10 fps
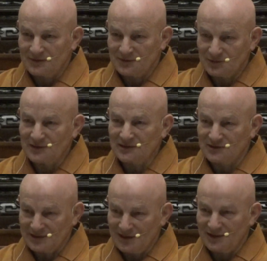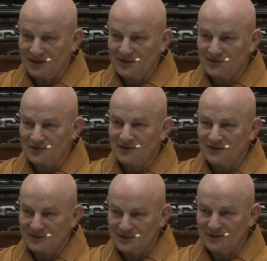You can realize
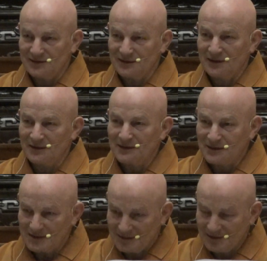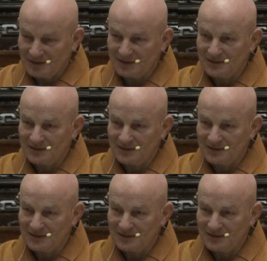the uh,